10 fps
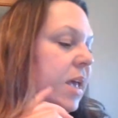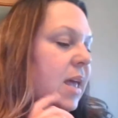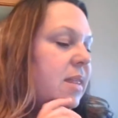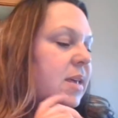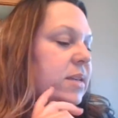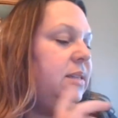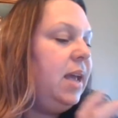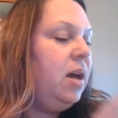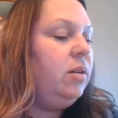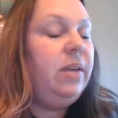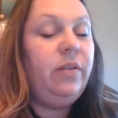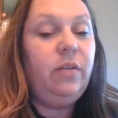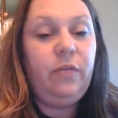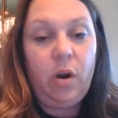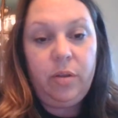And then down even
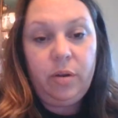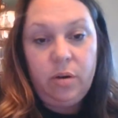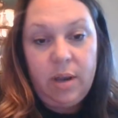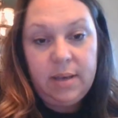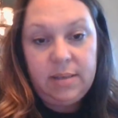farther